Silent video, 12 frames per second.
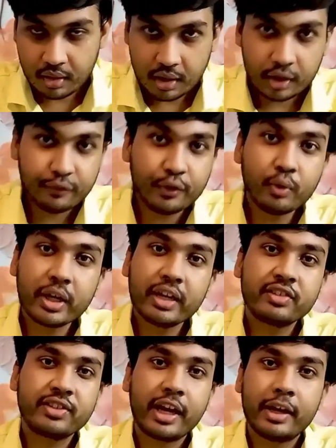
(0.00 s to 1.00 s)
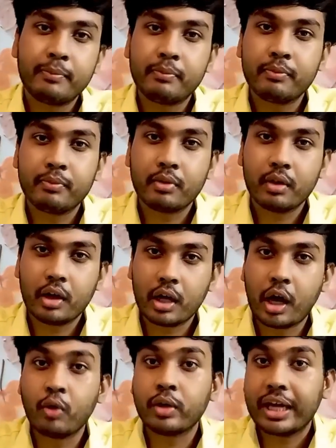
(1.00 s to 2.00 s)
In a few days' time,
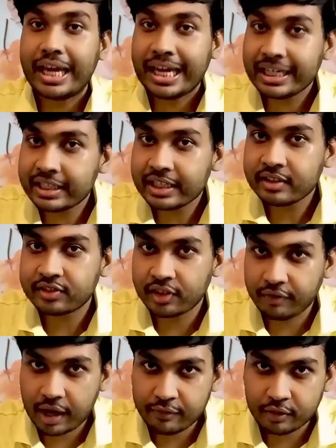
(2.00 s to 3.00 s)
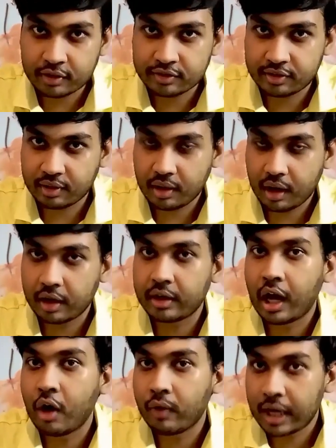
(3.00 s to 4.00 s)
around 18 survivors are
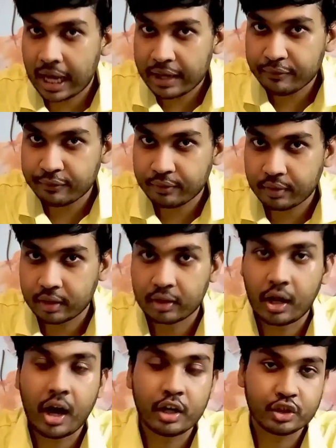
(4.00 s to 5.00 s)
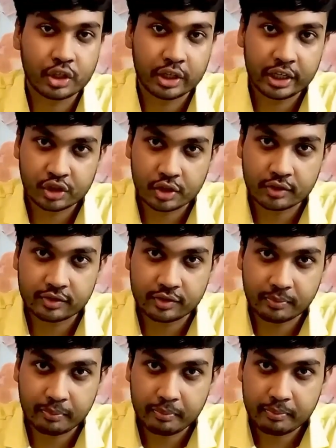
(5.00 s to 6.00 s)
now alive in the harsh
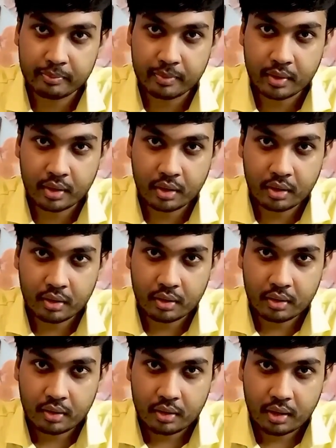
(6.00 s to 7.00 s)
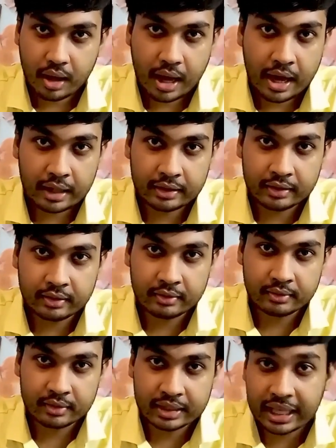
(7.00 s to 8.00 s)
conditions. And
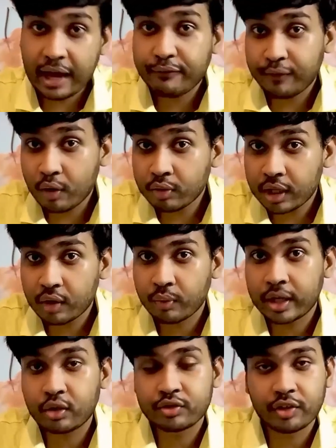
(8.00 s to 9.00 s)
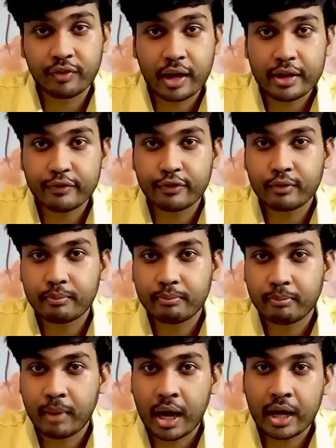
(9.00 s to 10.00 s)
they have found their way to survive
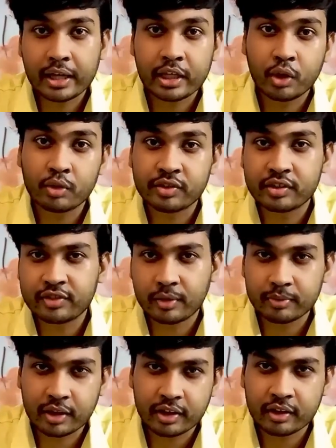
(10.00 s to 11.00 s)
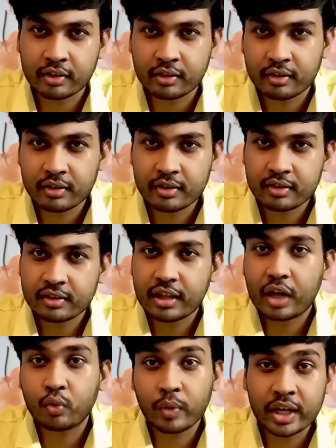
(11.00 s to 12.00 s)
by using something
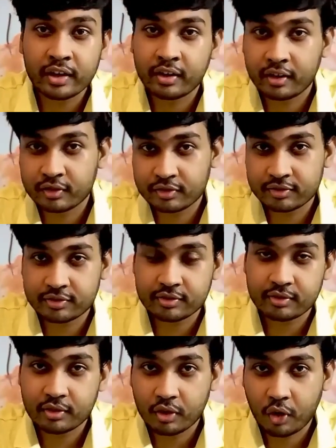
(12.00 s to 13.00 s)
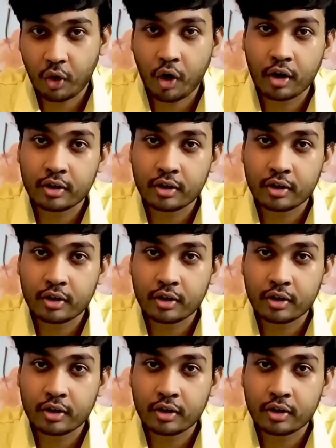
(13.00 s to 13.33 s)
that we Indians call